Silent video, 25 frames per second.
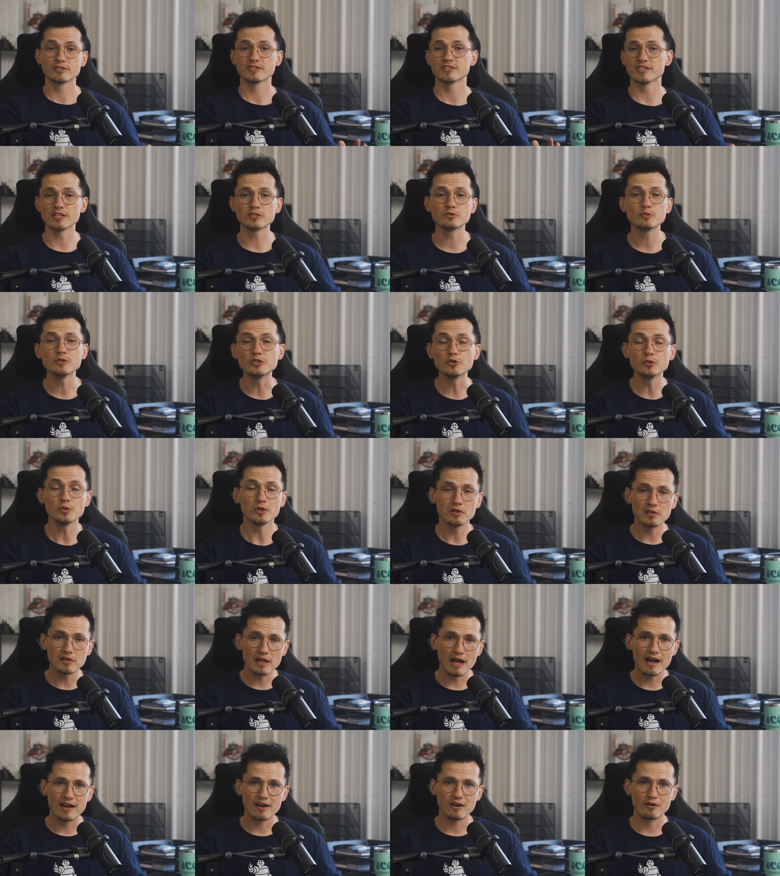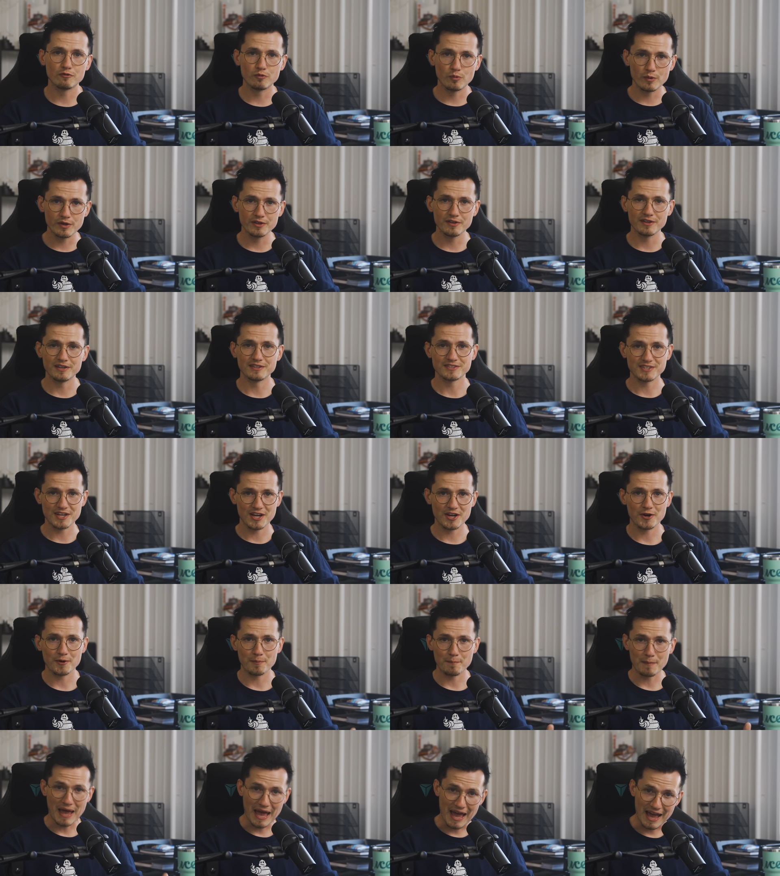since we do a lot of wheel and
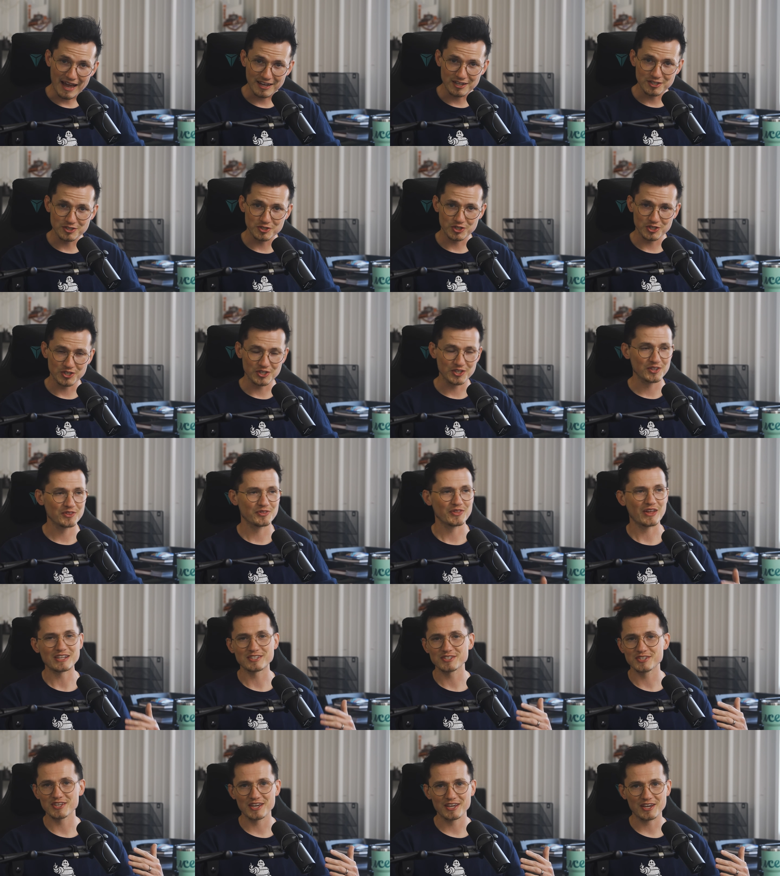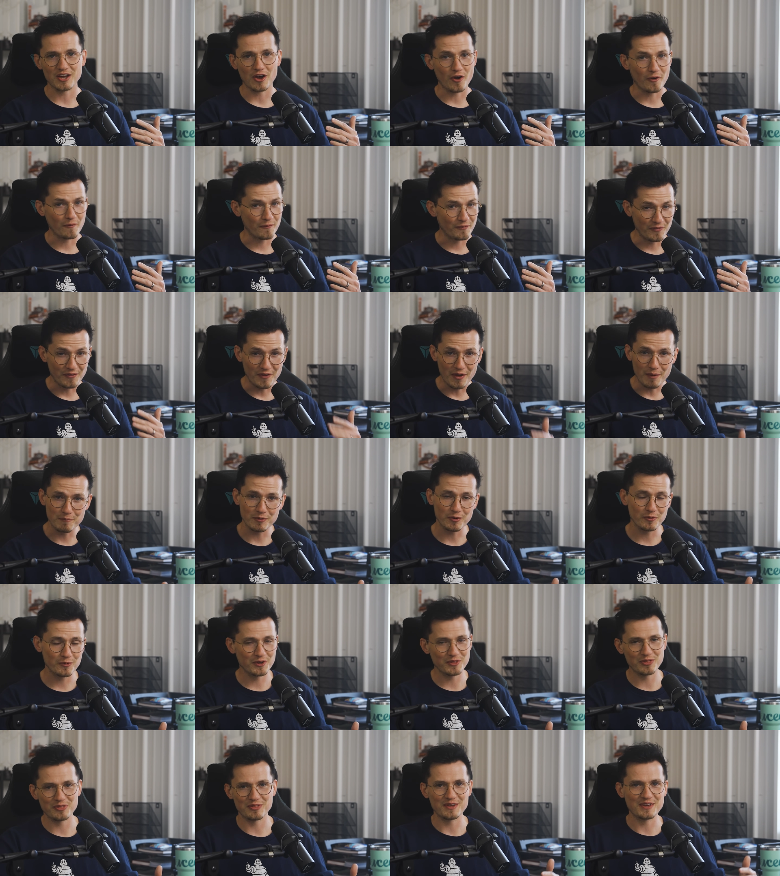tire packaging, that's like our
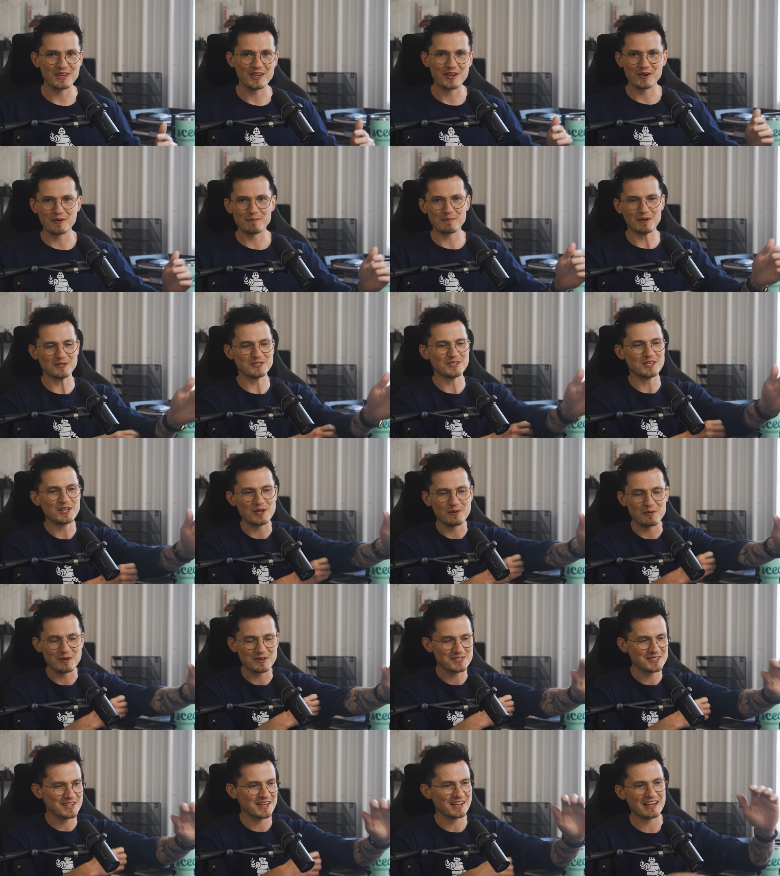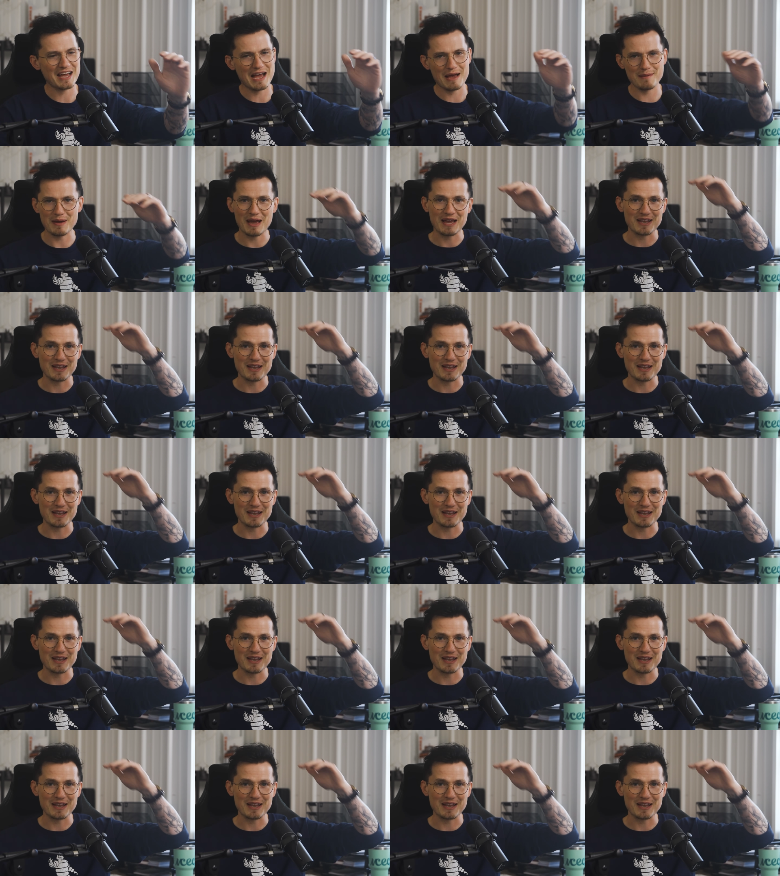#1 thing here at martiniworks.com.